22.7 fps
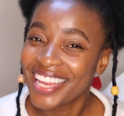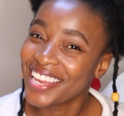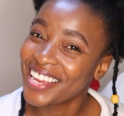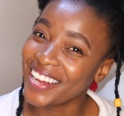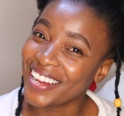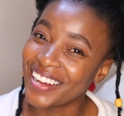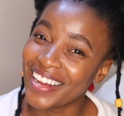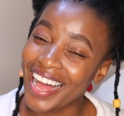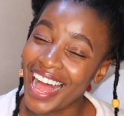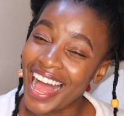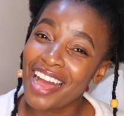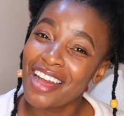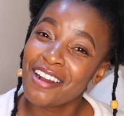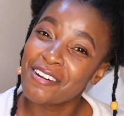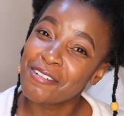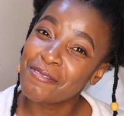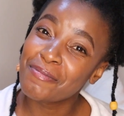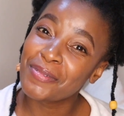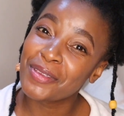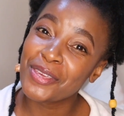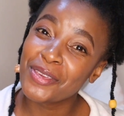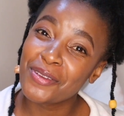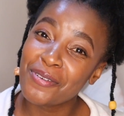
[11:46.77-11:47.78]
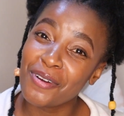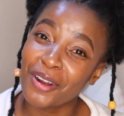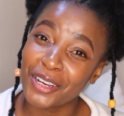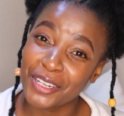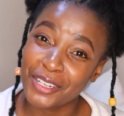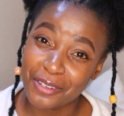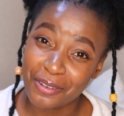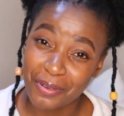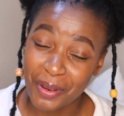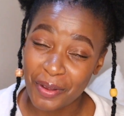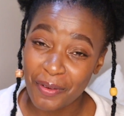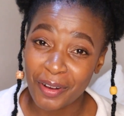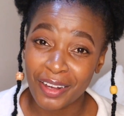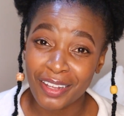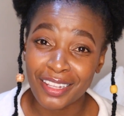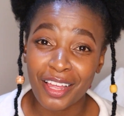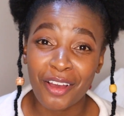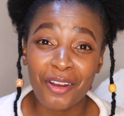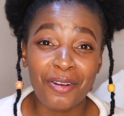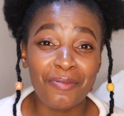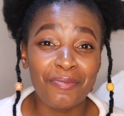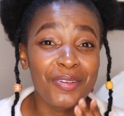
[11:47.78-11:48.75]
Yeah, I hope you are doing
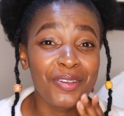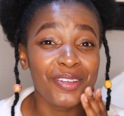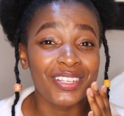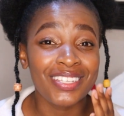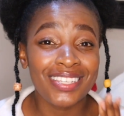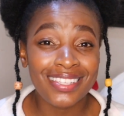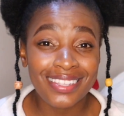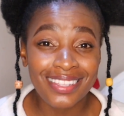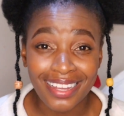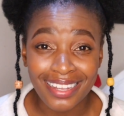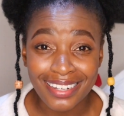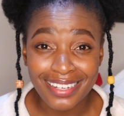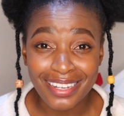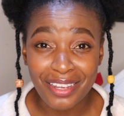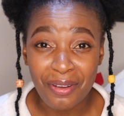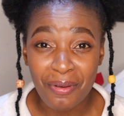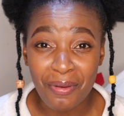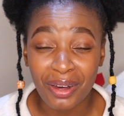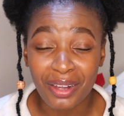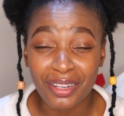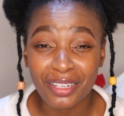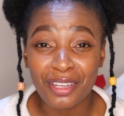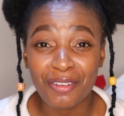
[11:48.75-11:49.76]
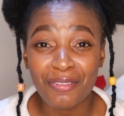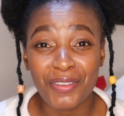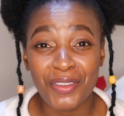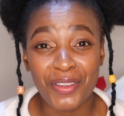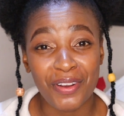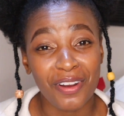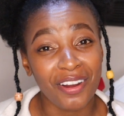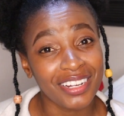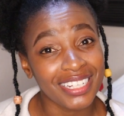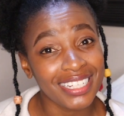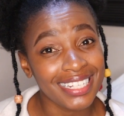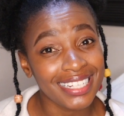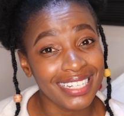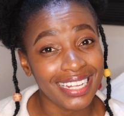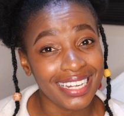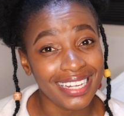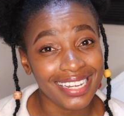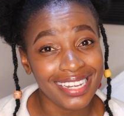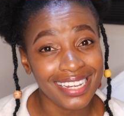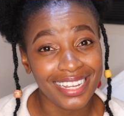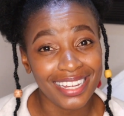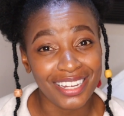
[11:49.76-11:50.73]
well. I hope you're studying well if you are
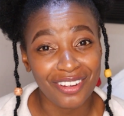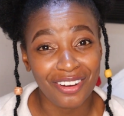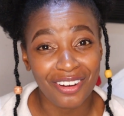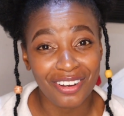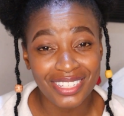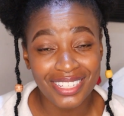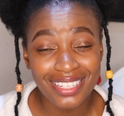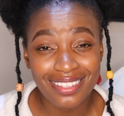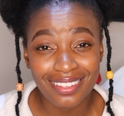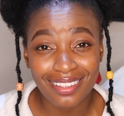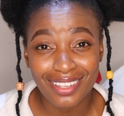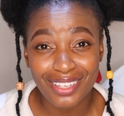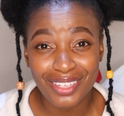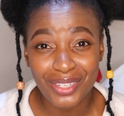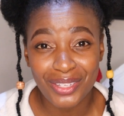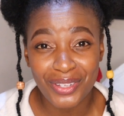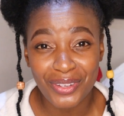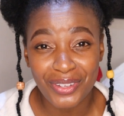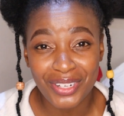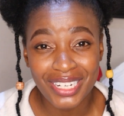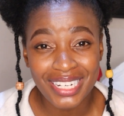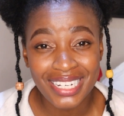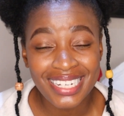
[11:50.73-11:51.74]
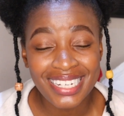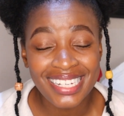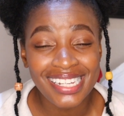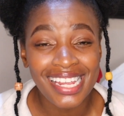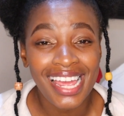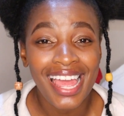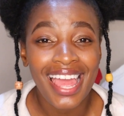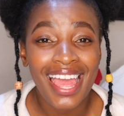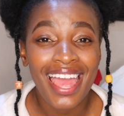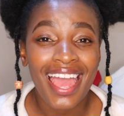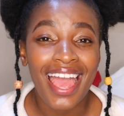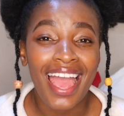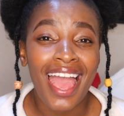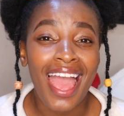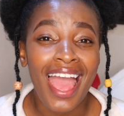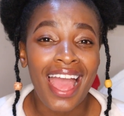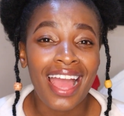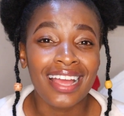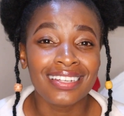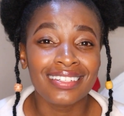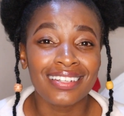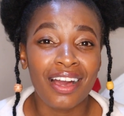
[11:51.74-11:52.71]
studying and are still a student.
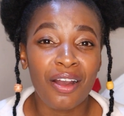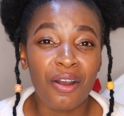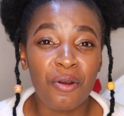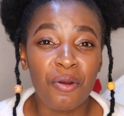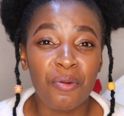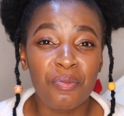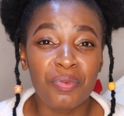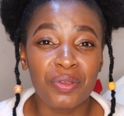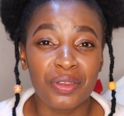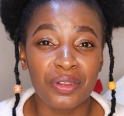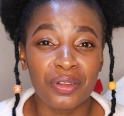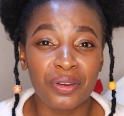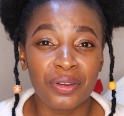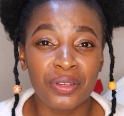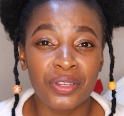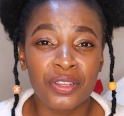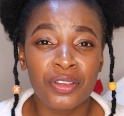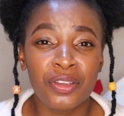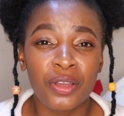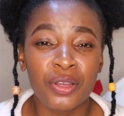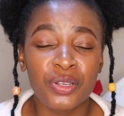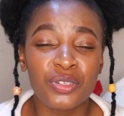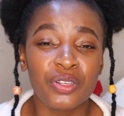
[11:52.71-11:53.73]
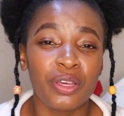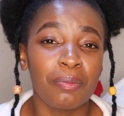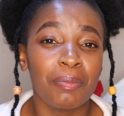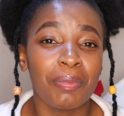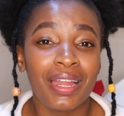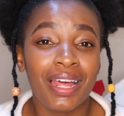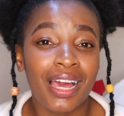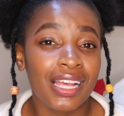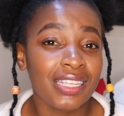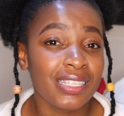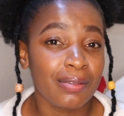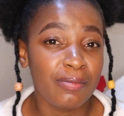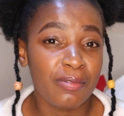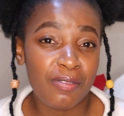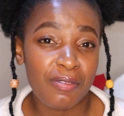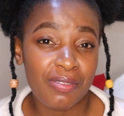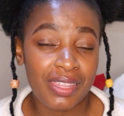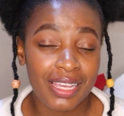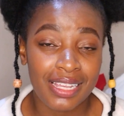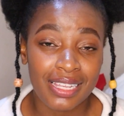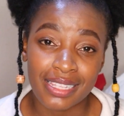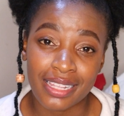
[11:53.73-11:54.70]
And I hope, you know, you're going to apply some
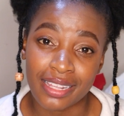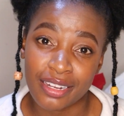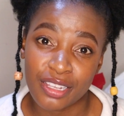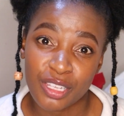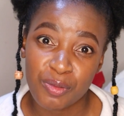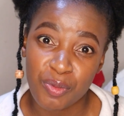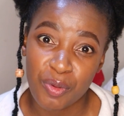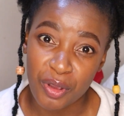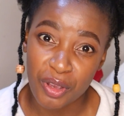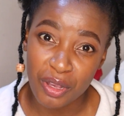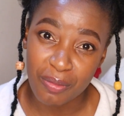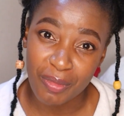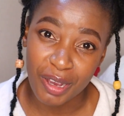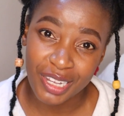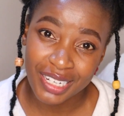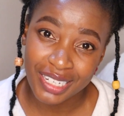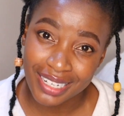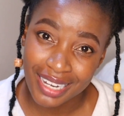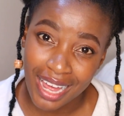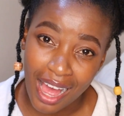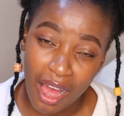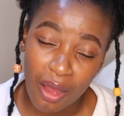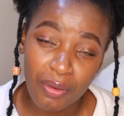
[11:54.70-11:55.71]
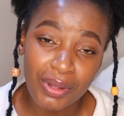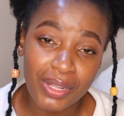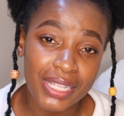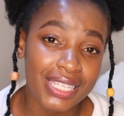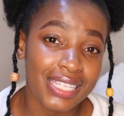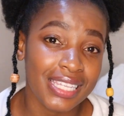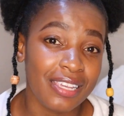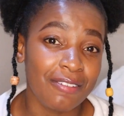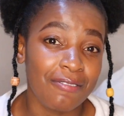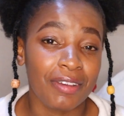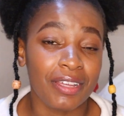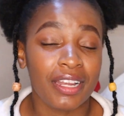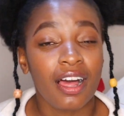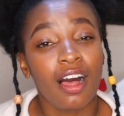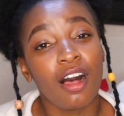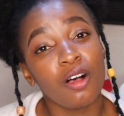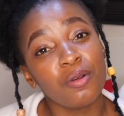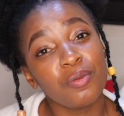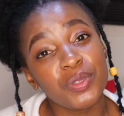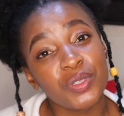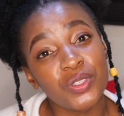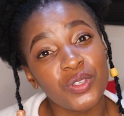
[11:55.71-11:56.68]
of the things that I spoke about now and see if it
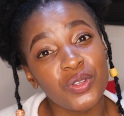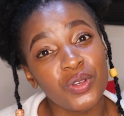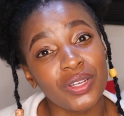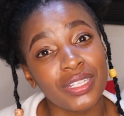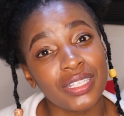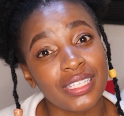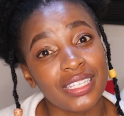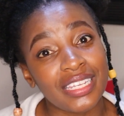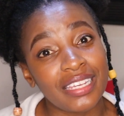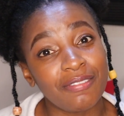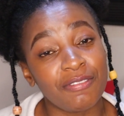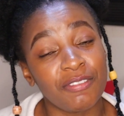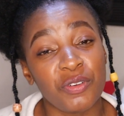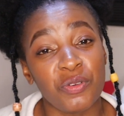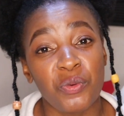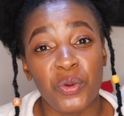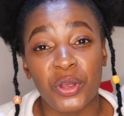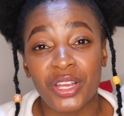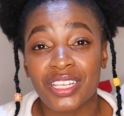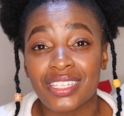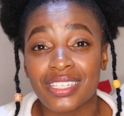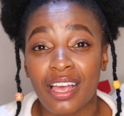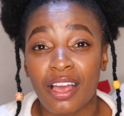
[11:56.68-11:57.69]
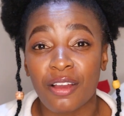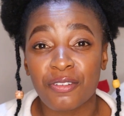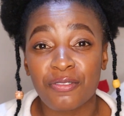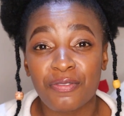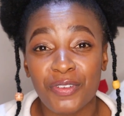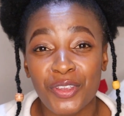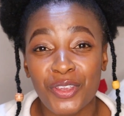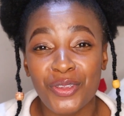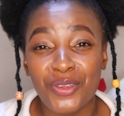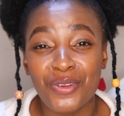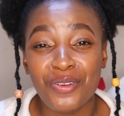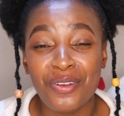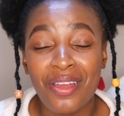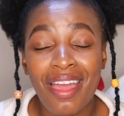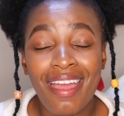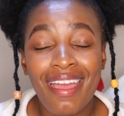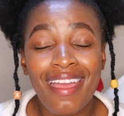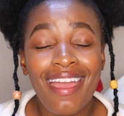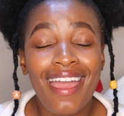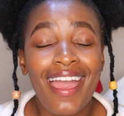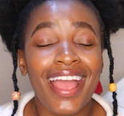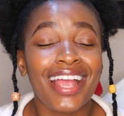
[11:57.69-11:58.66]
helps you and see if it works out for you.
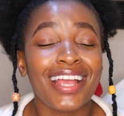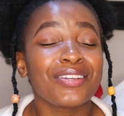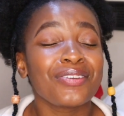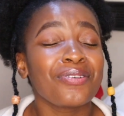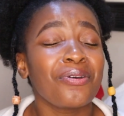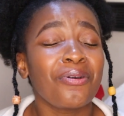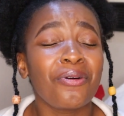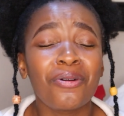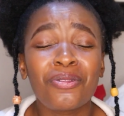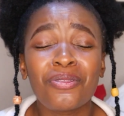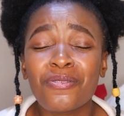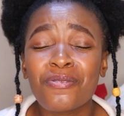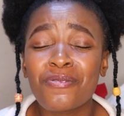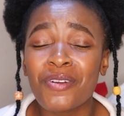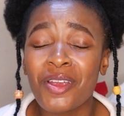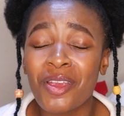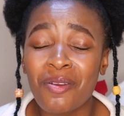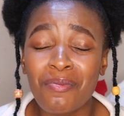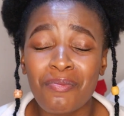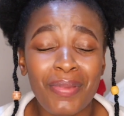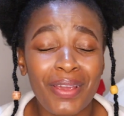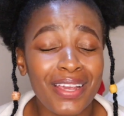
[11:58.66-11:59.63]
And all the very